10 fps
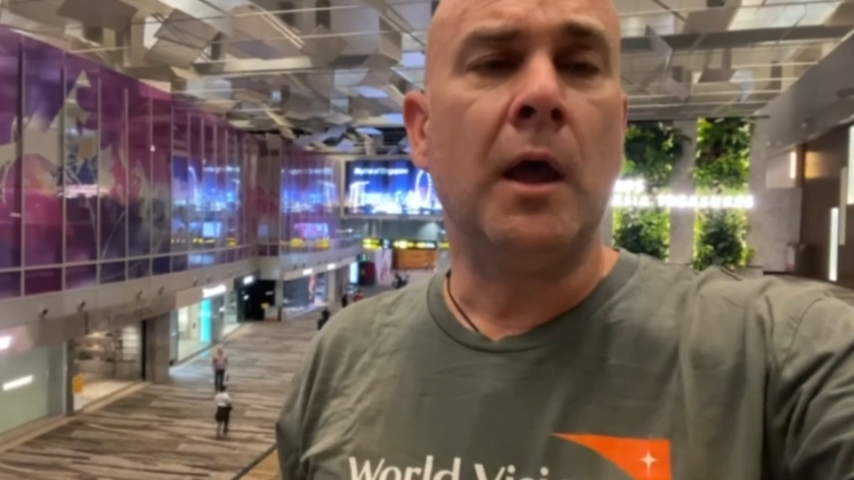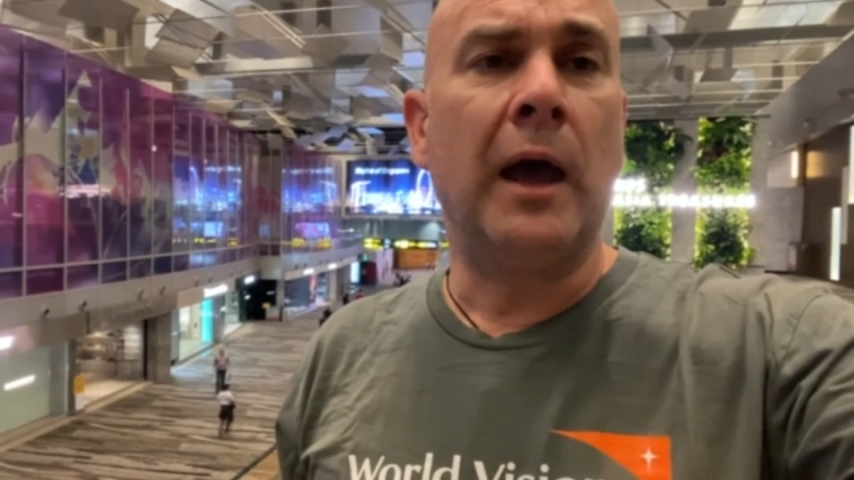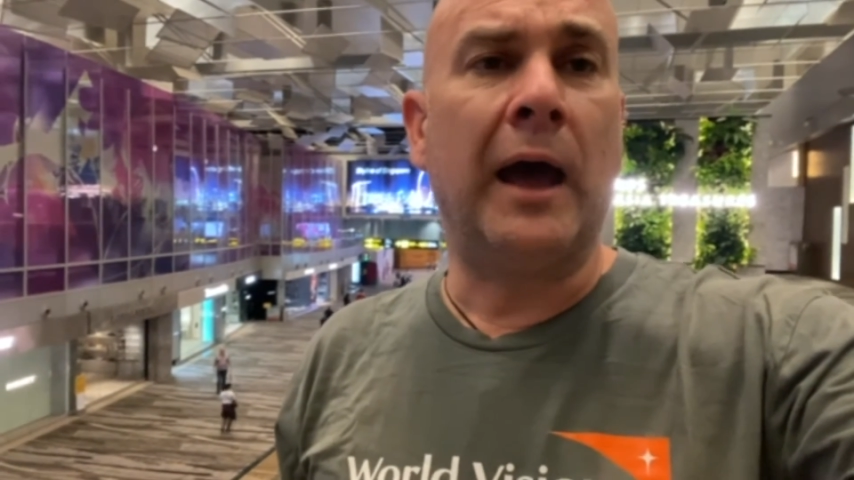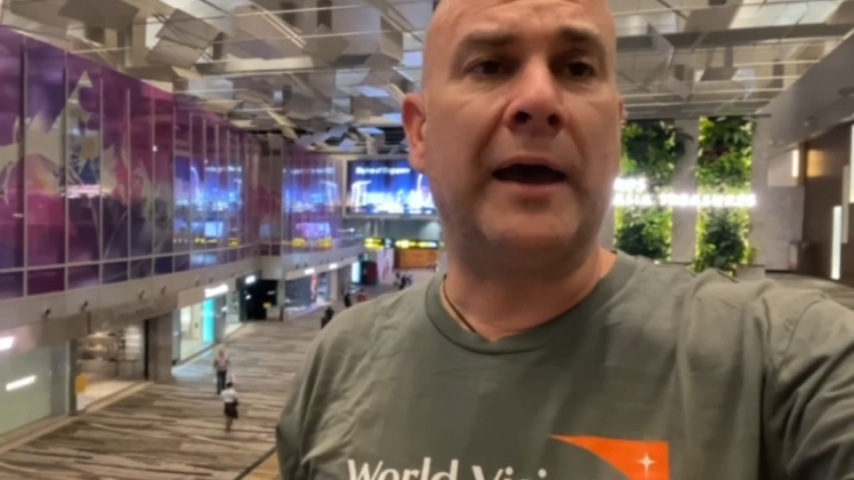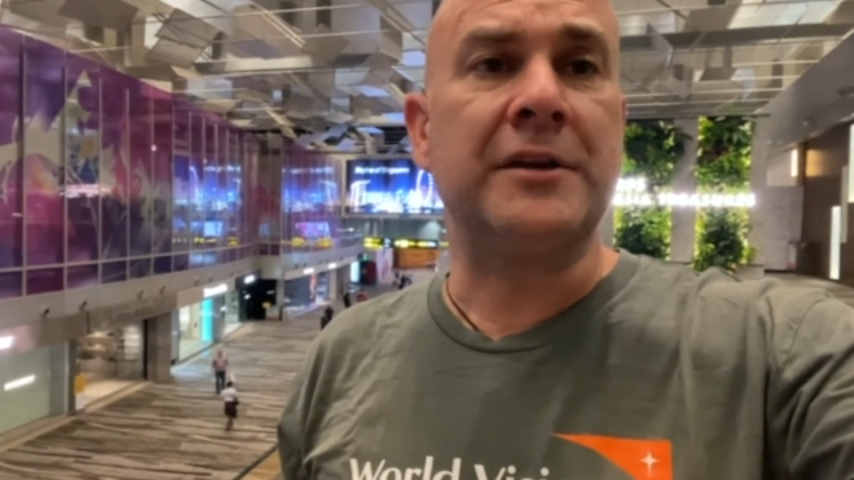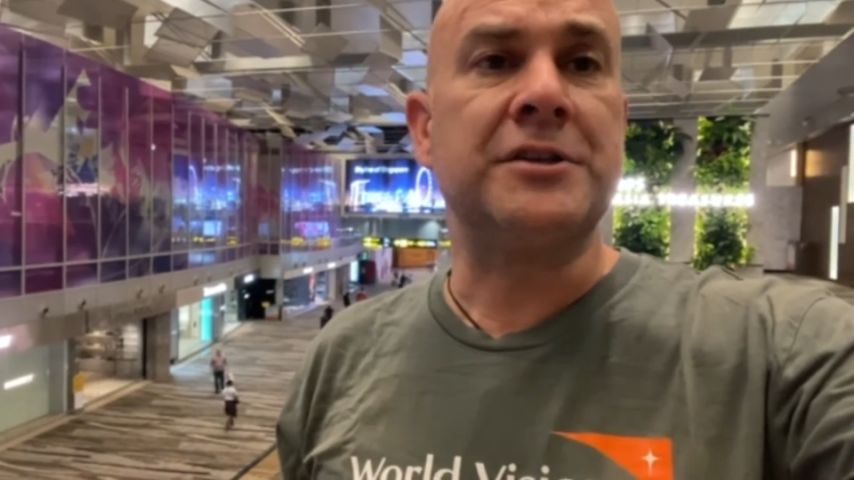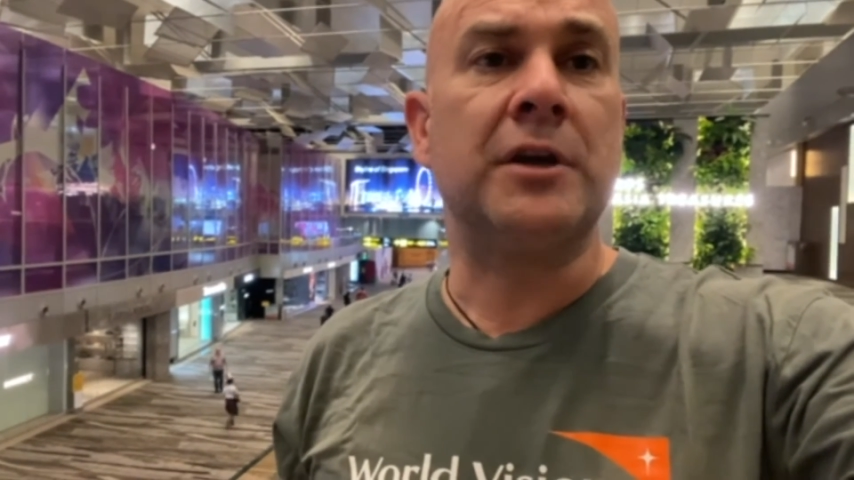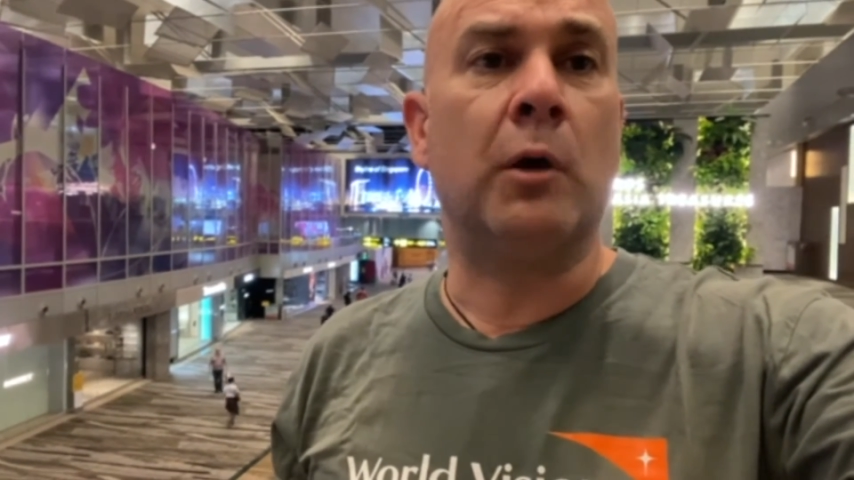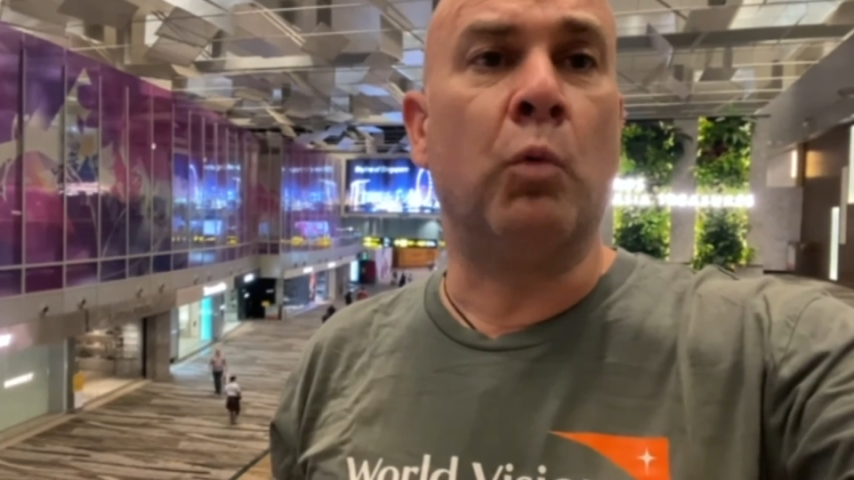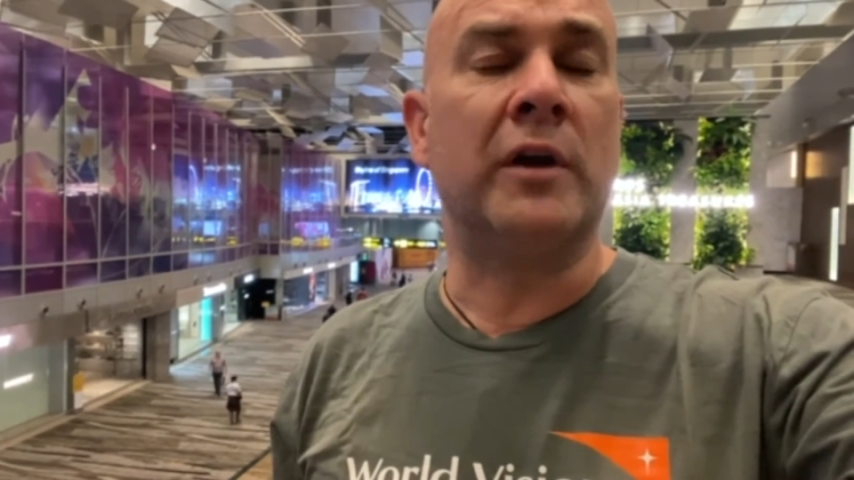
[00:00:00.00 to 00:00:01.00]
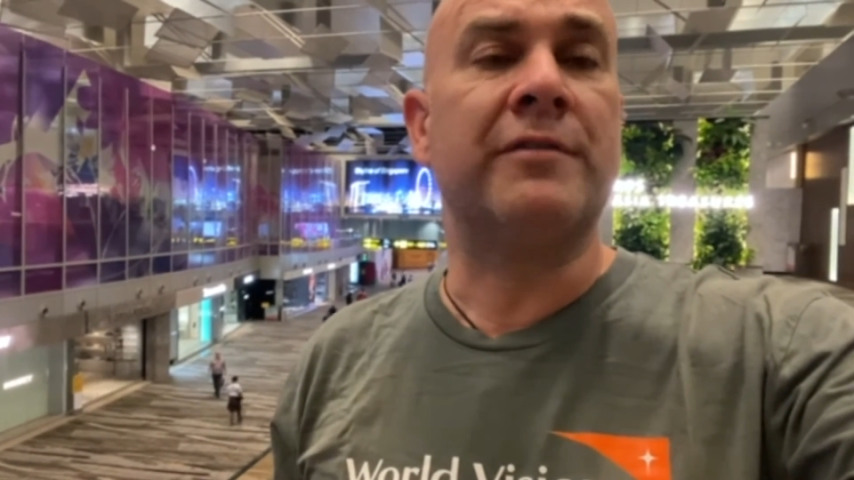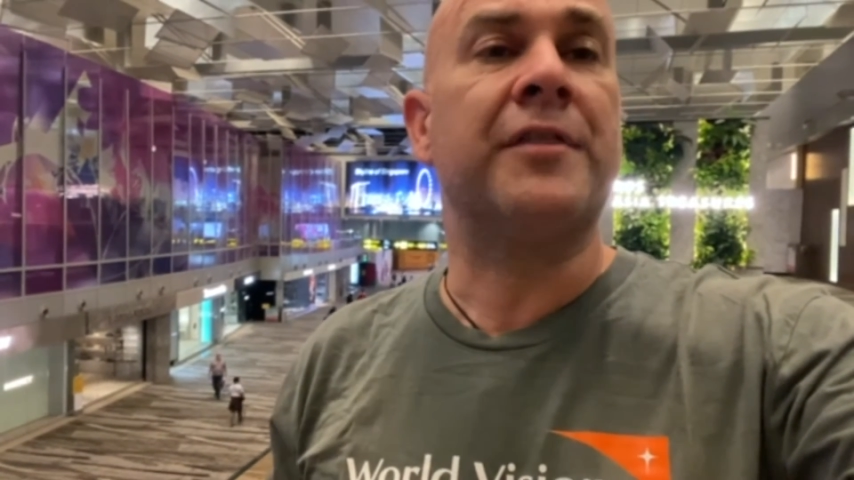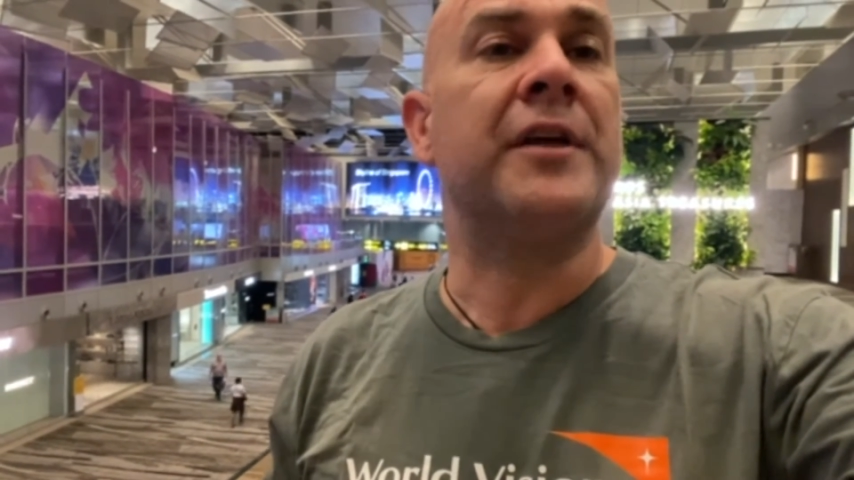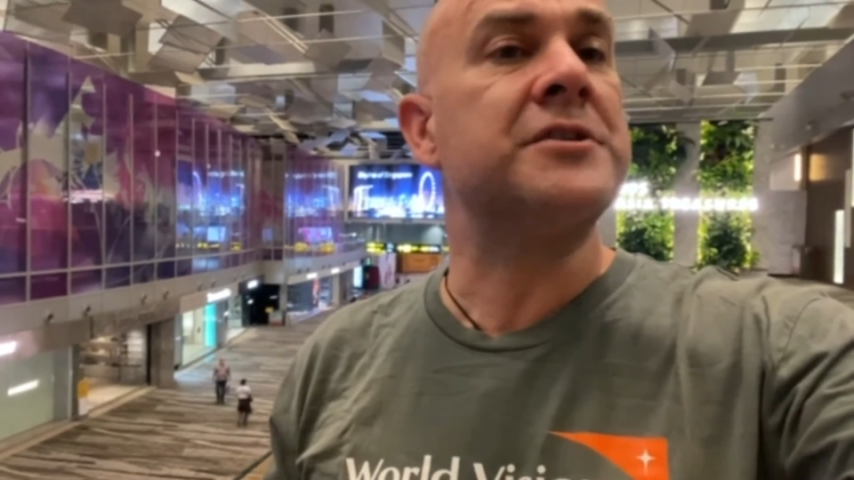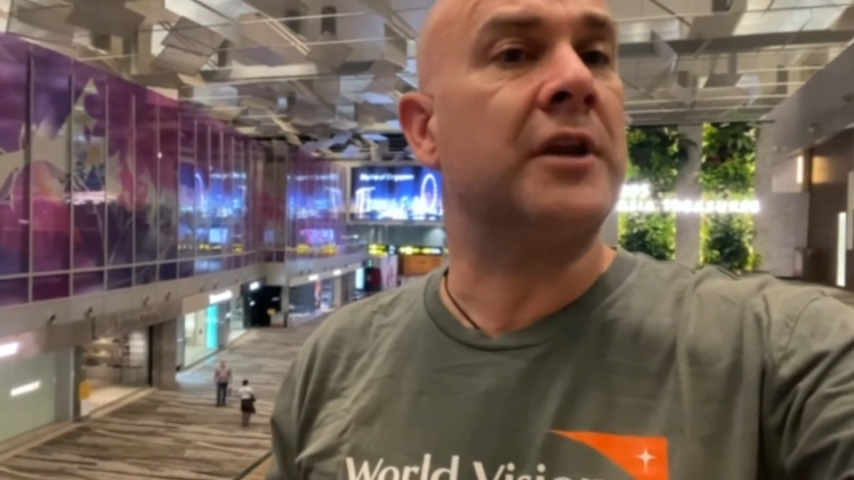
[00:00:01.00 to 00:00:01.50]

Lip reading: And one of the things